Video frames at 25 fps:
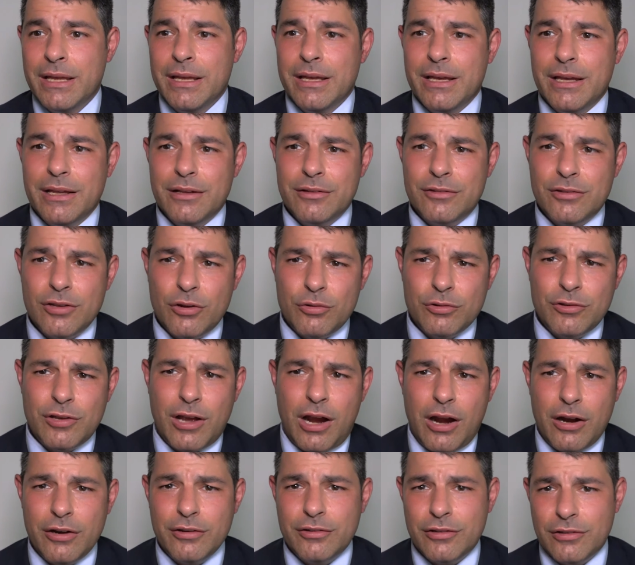and so it's
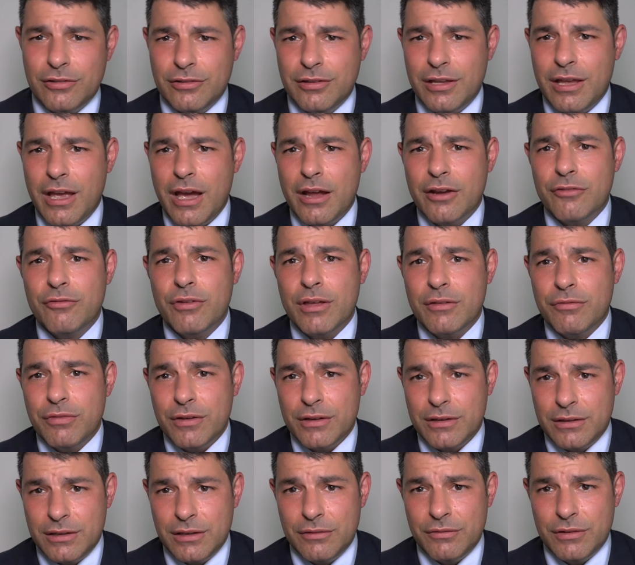hard to see out of
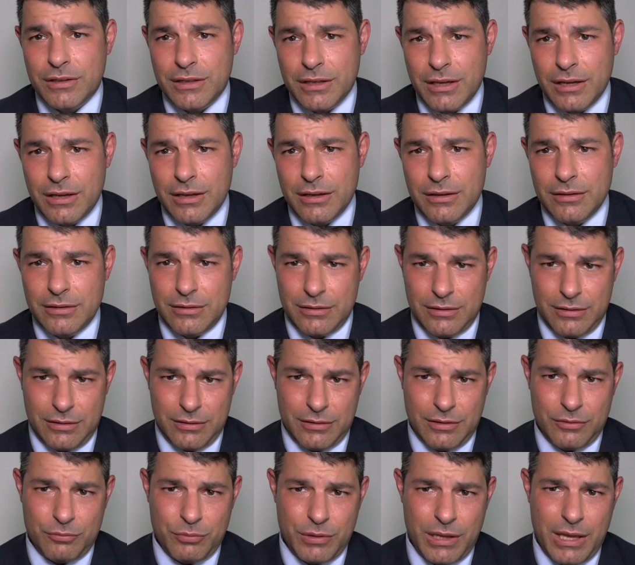effectivité
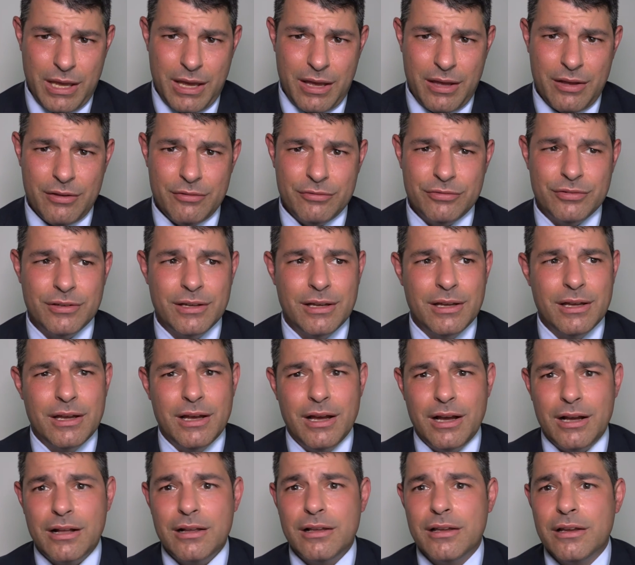that we have
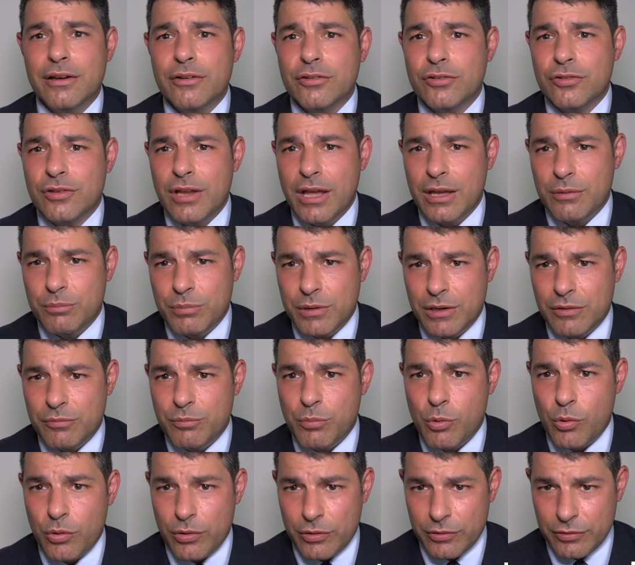a clear statement of
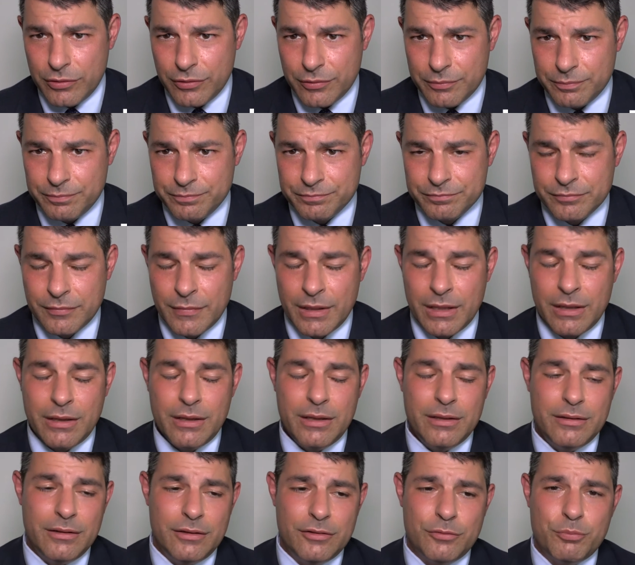borders.
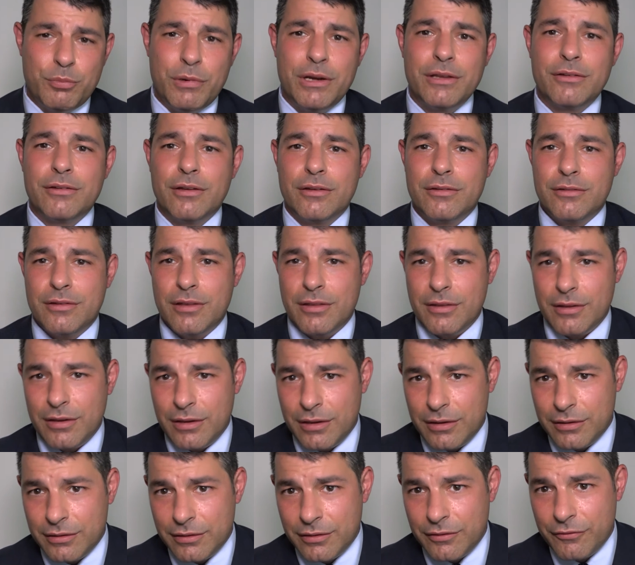And this brings us to
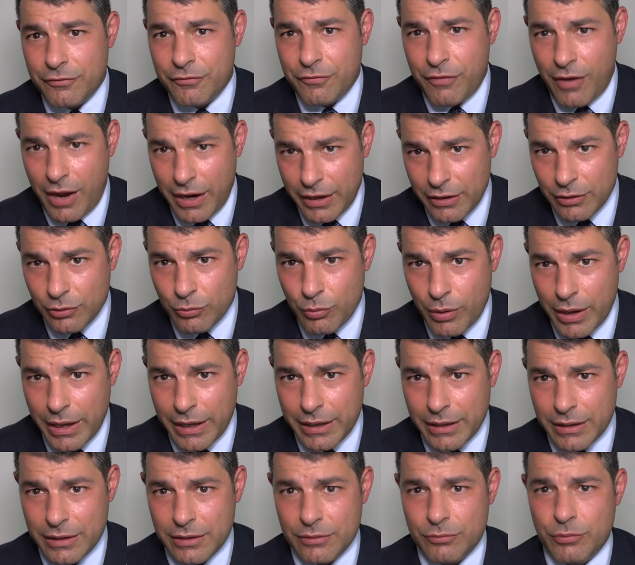the final
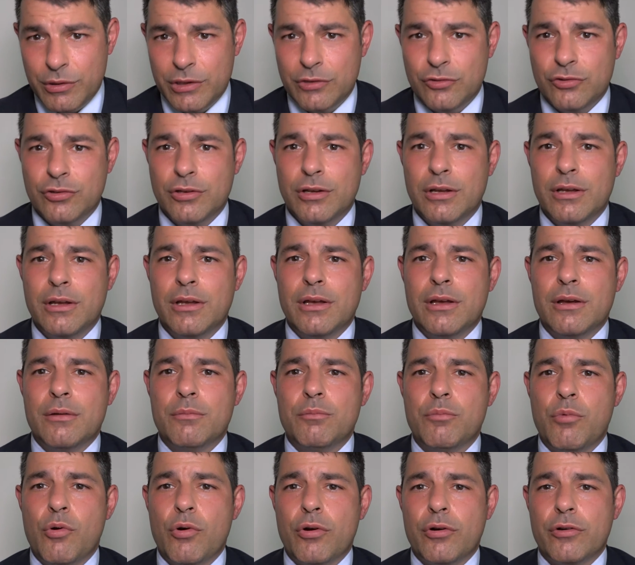way in which
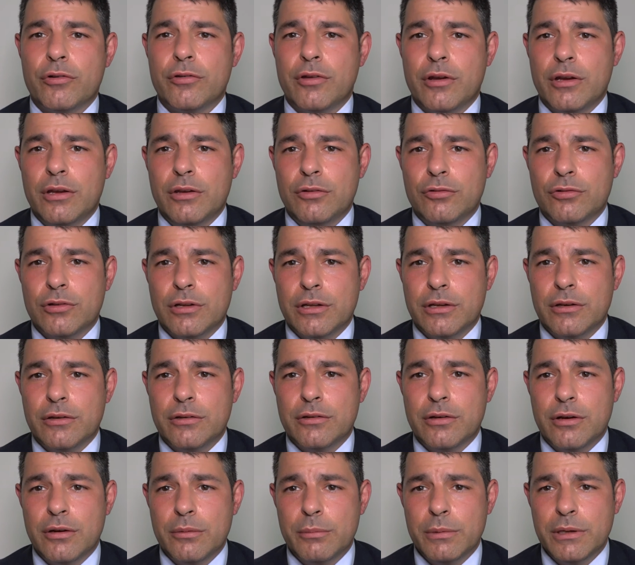borders are usually
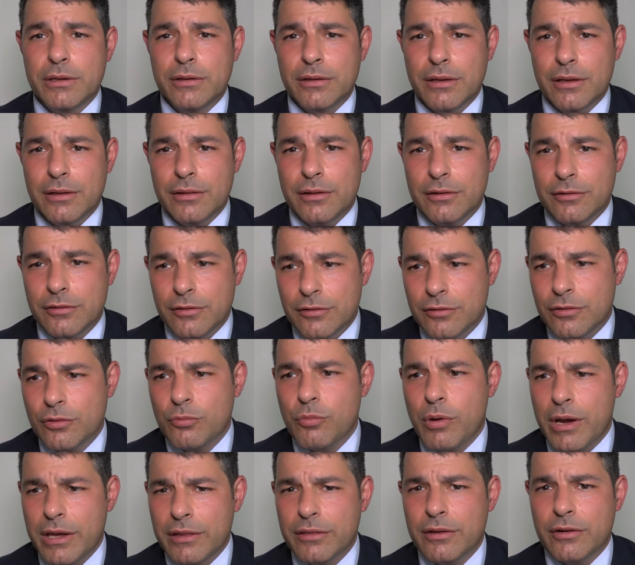determined, and this is the
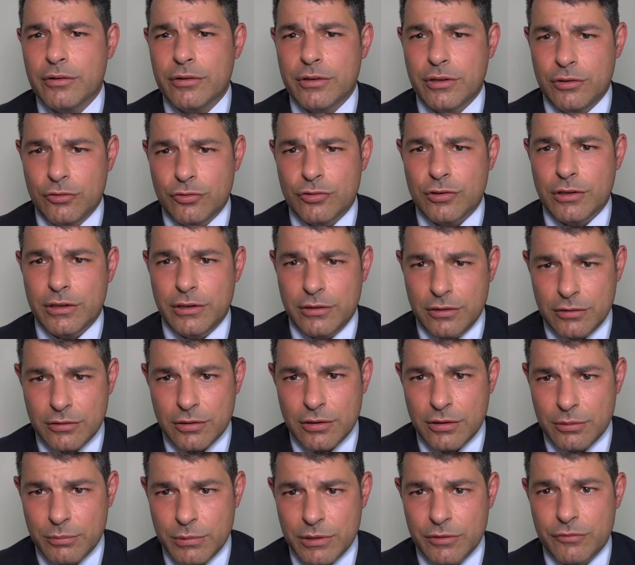way they're usually
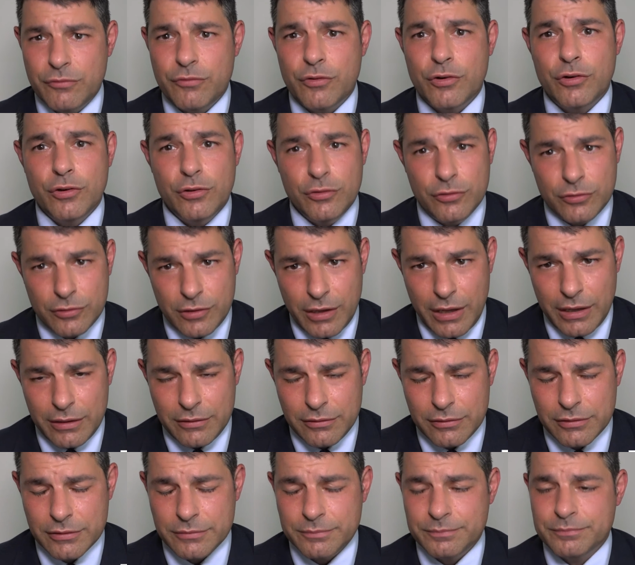determined for new
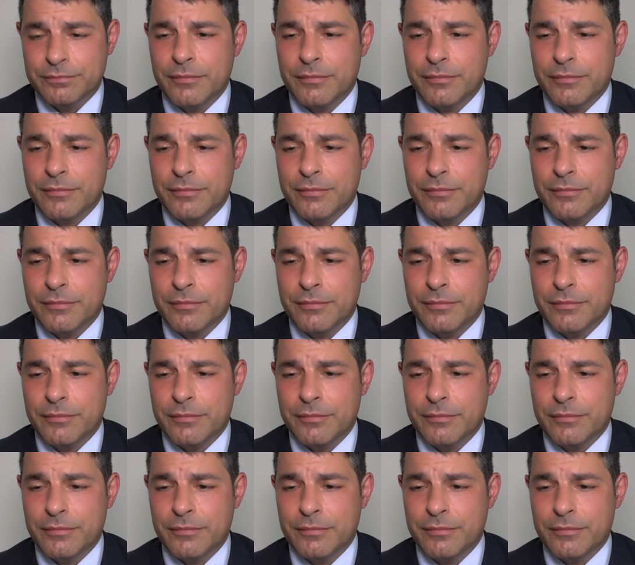states.